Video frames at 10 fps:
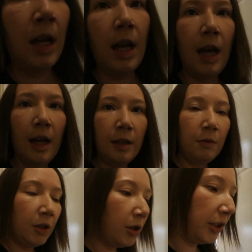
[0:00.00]
And I'm
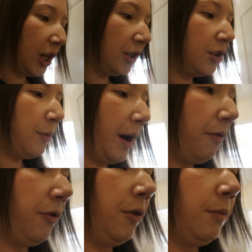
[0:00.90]
gonna get changed in the
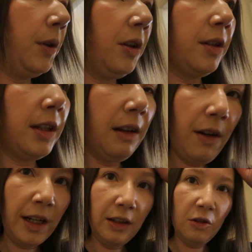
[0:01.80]
bathroom because if
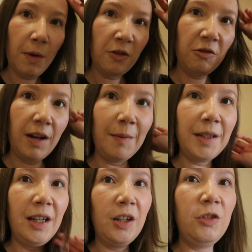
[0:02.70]
I need to do my underarms,
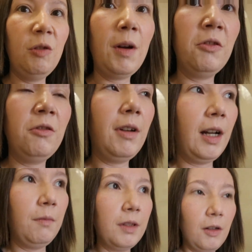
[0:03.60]
then I can do my
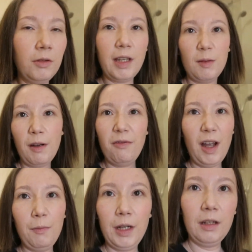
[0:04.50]
underarms. It only takes about
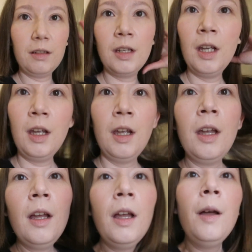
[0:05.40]
5 minutes.
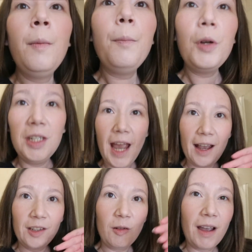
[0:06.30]
But yeah,
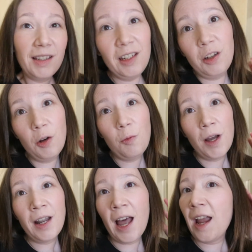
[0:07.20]
so I'll see you
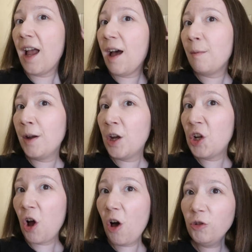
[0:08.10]
when I am
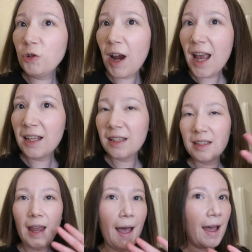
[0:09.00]
all
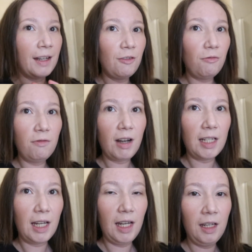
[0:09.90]
dressed and
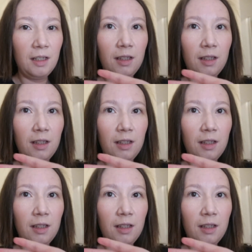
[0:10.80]
ready.